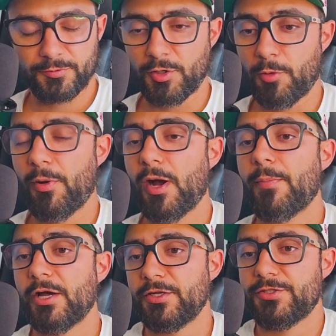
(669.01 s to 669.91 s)
don't
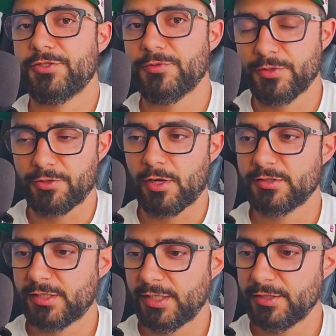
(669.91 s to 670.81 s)
pop out at you when they're
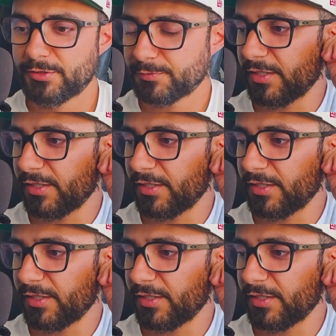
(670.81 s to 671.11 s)
on stage.